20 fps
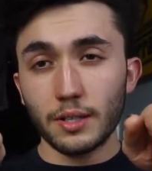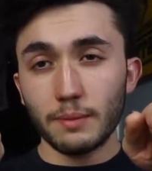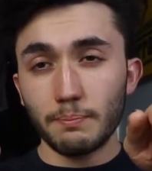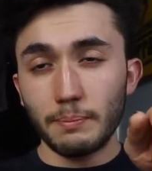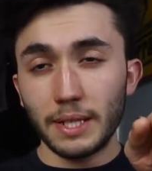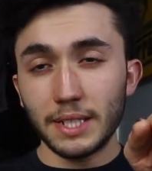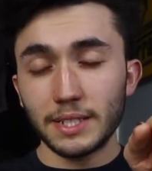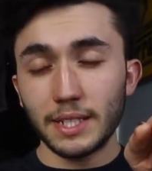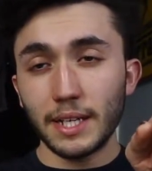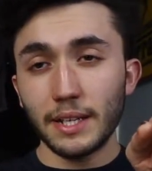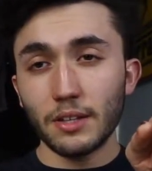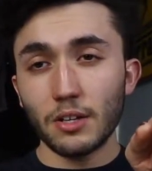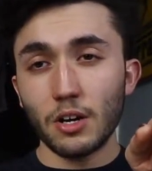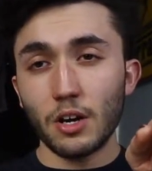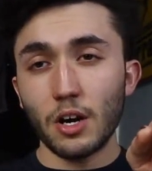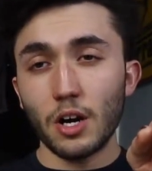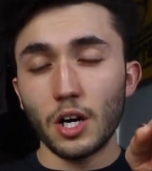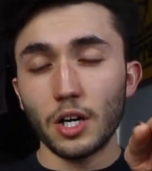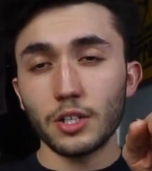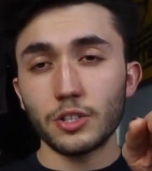maintain
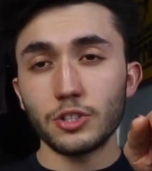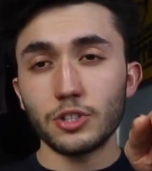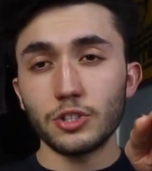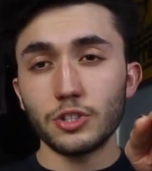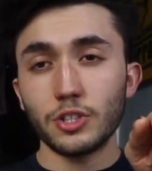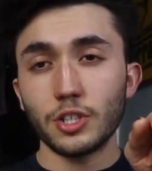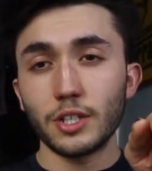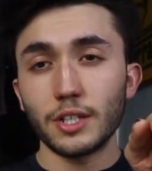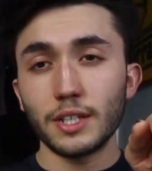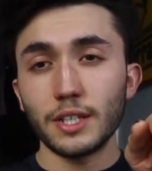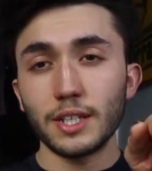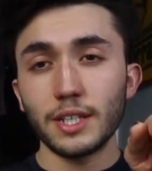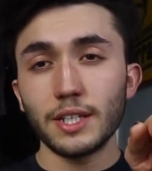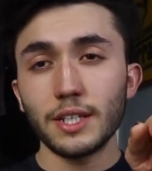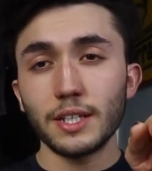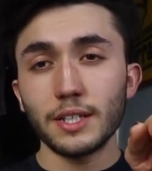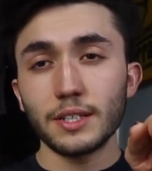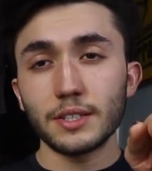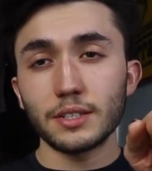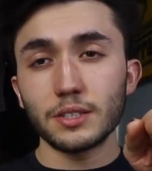their arch, your
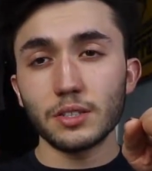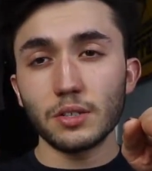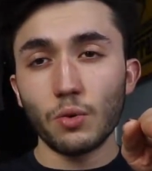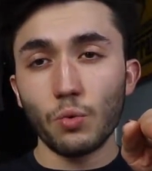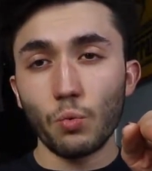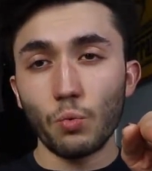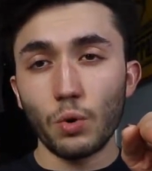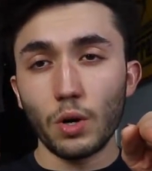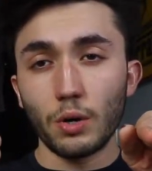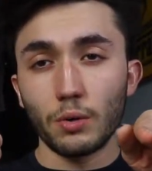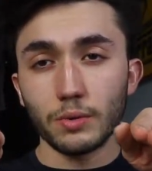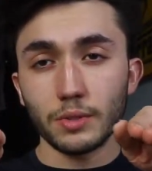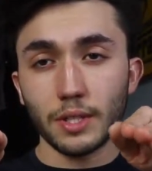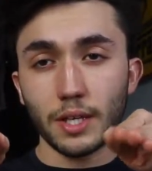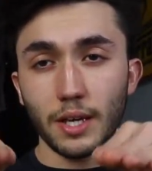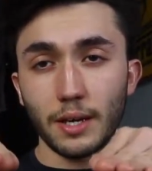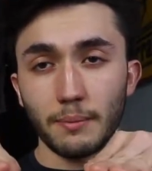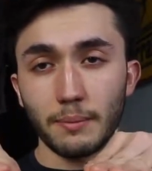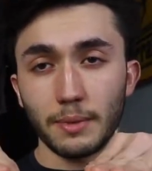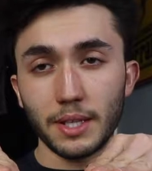knees won't
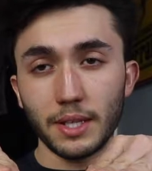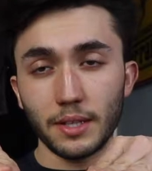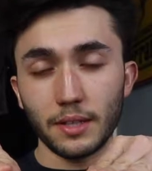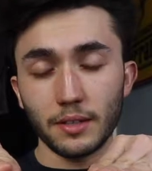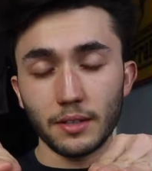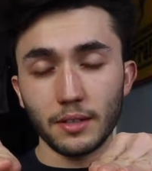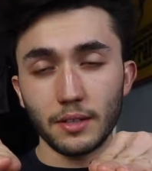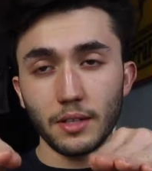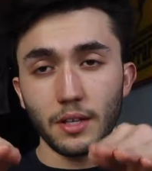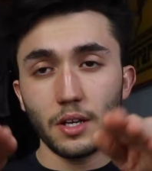come in.